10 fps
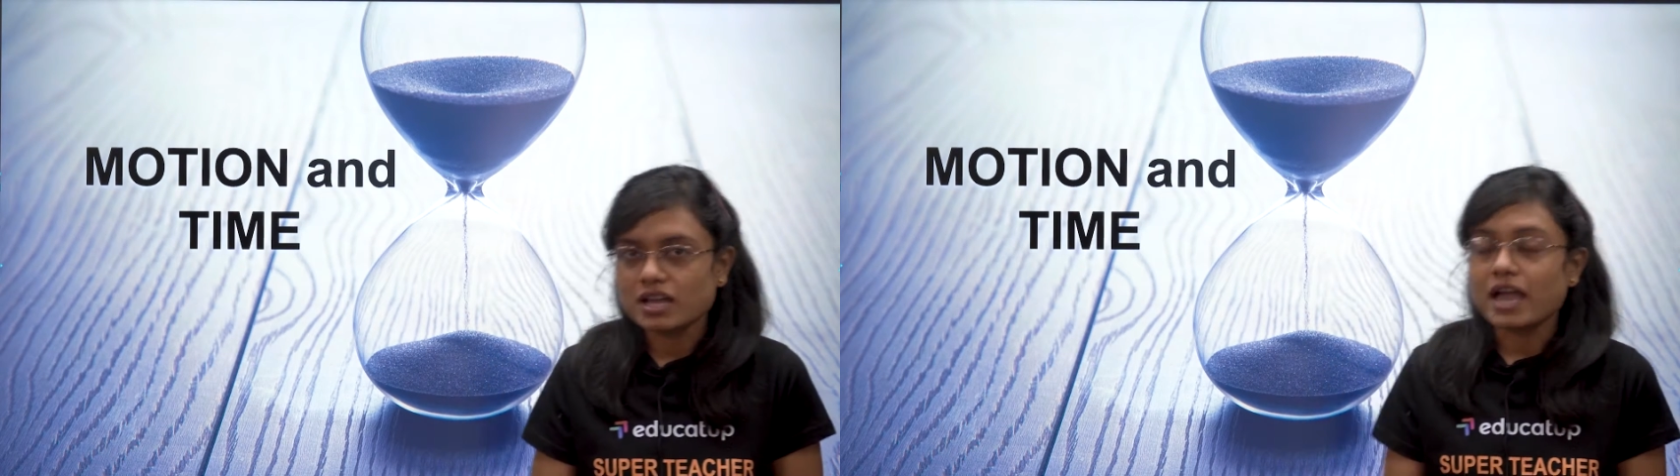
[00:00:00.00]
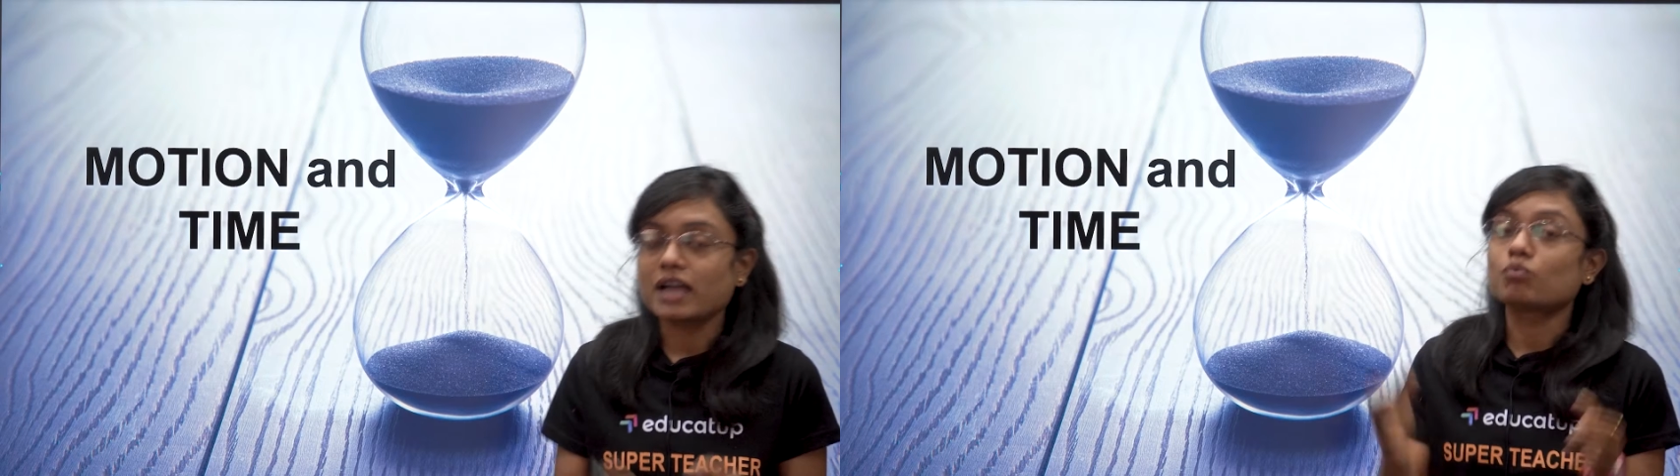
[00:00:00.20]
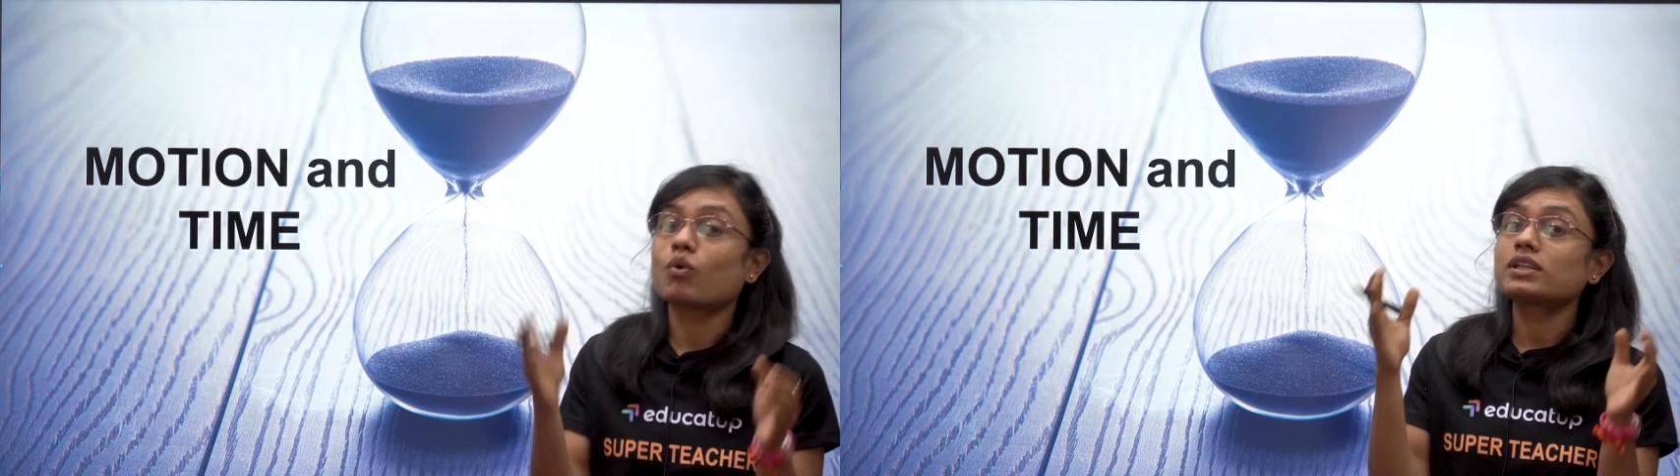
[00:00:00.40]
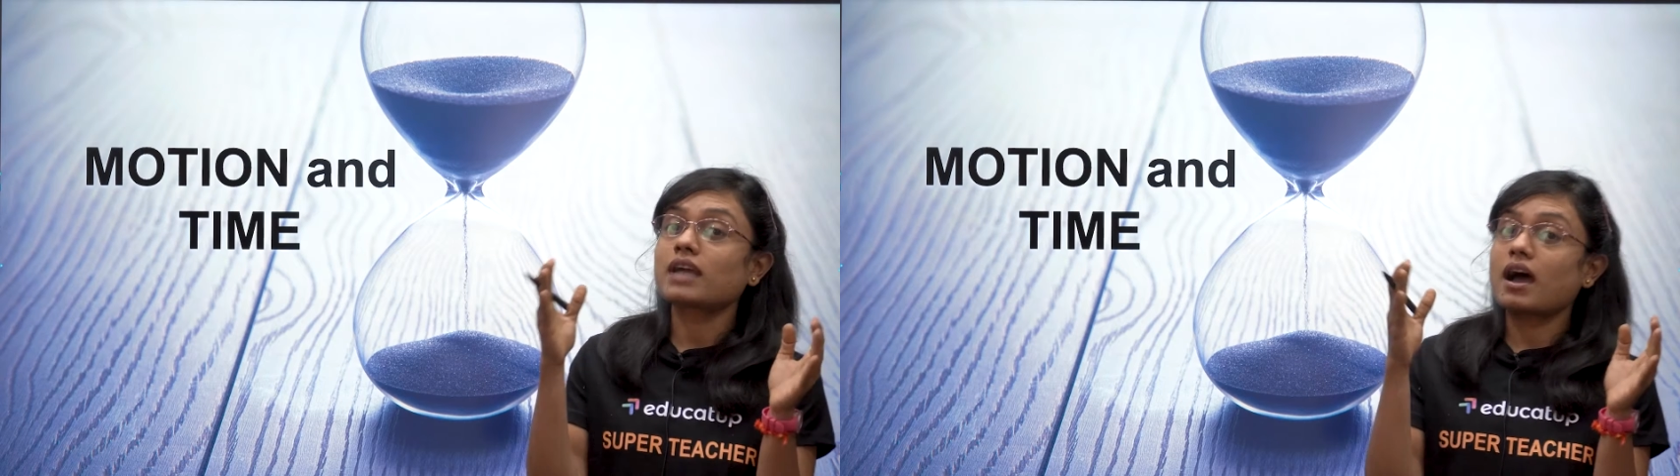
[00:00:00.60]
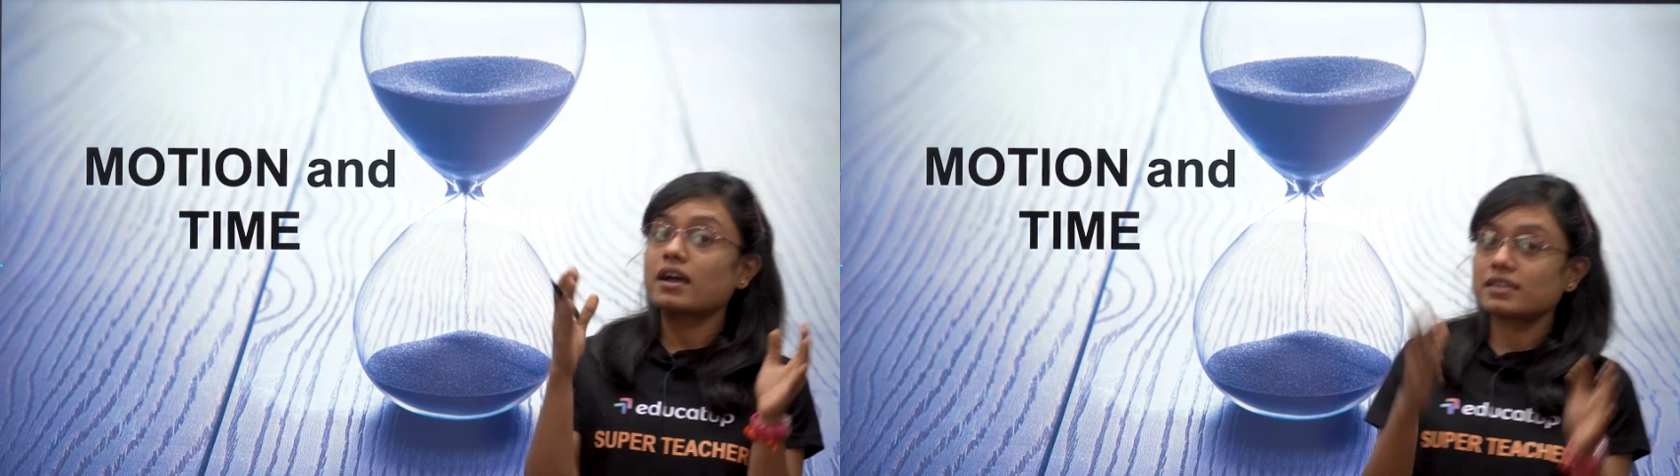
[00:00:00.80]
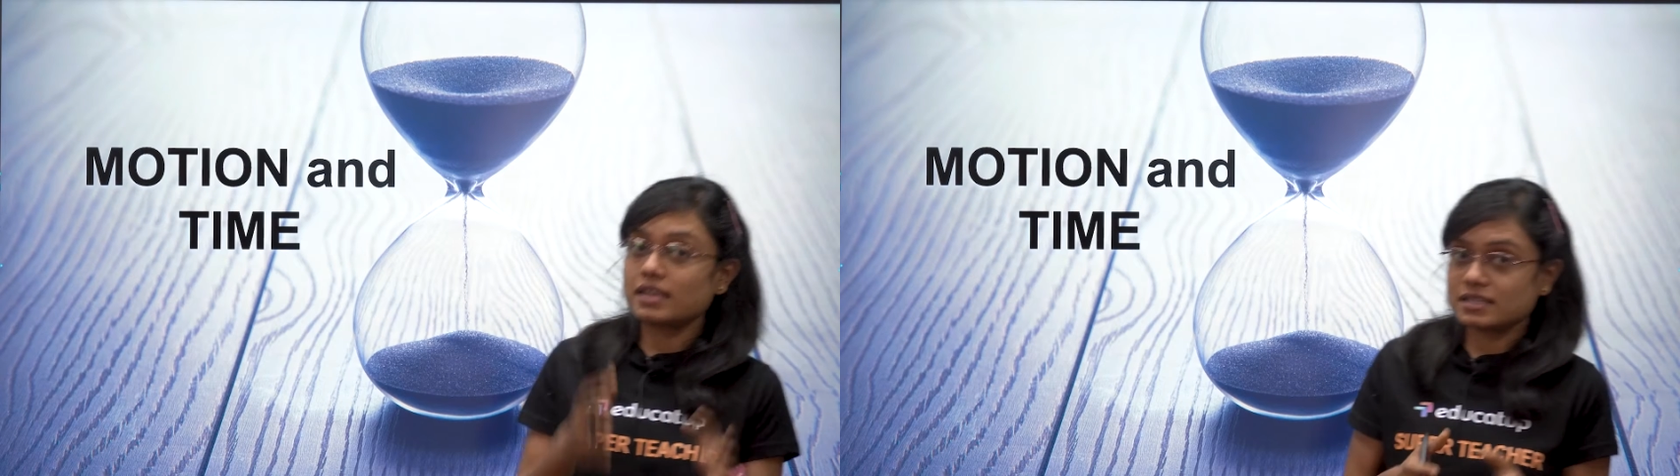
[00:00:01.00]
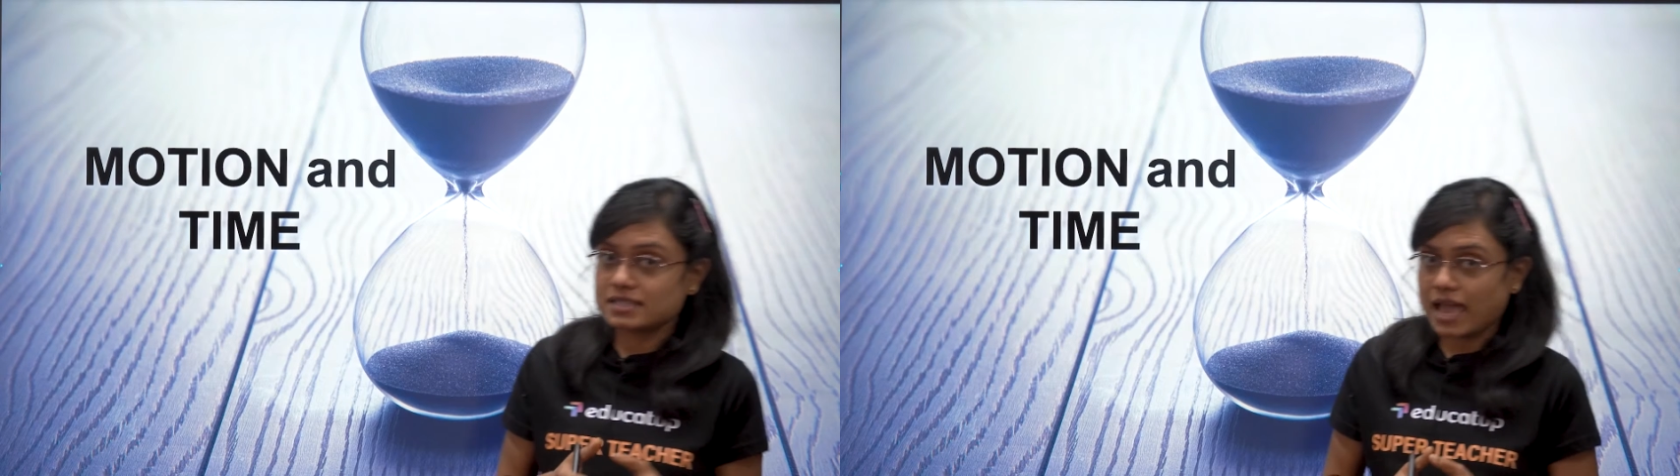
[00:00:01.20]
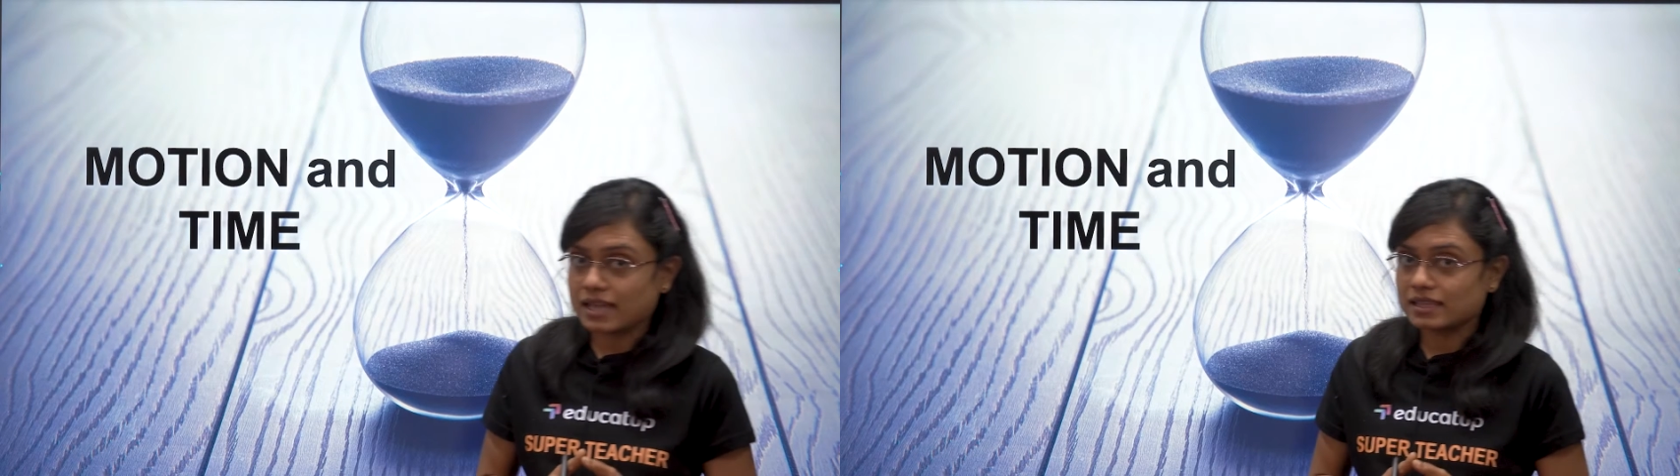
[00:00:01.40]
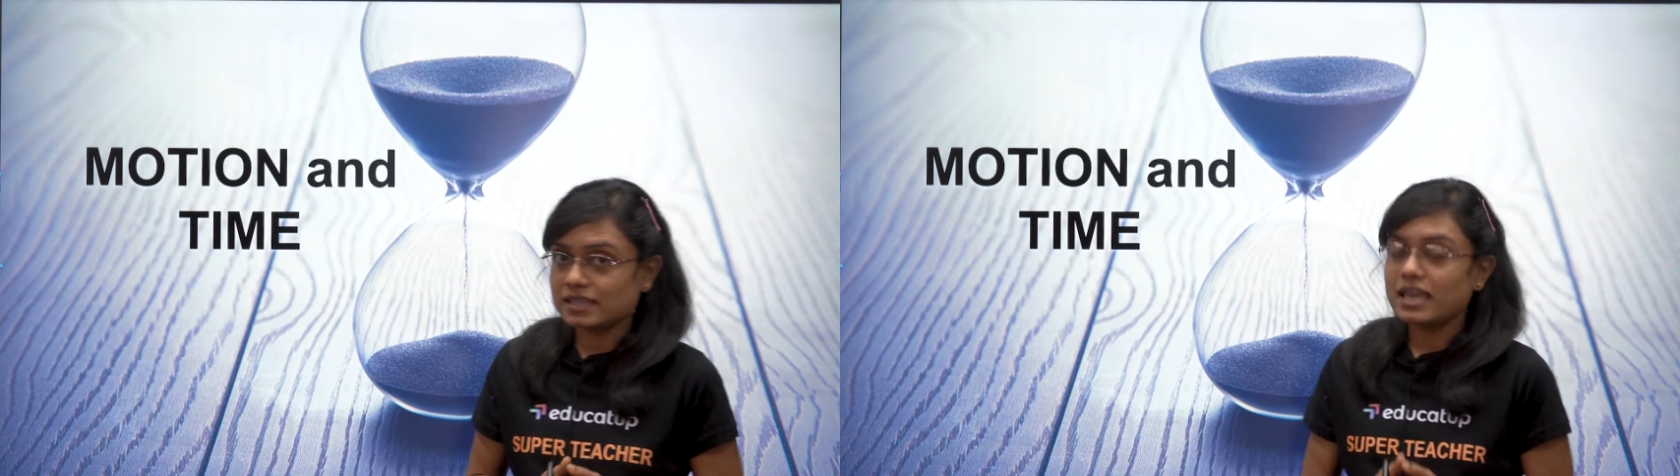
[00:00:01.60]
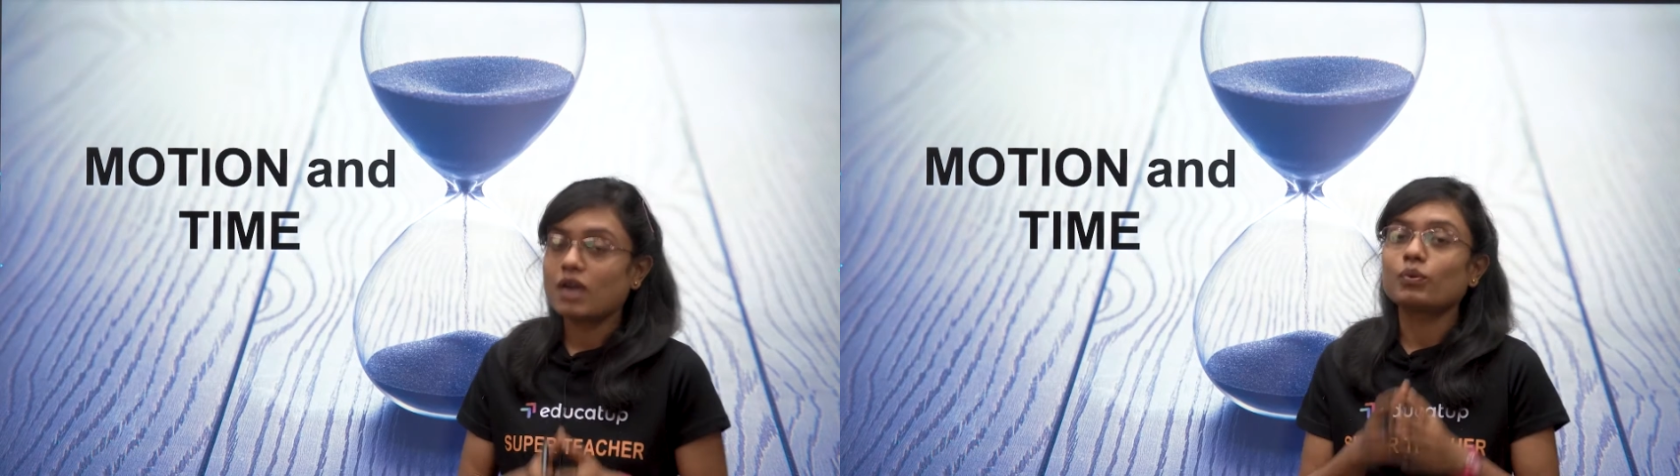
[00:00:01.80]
and what are they exactly.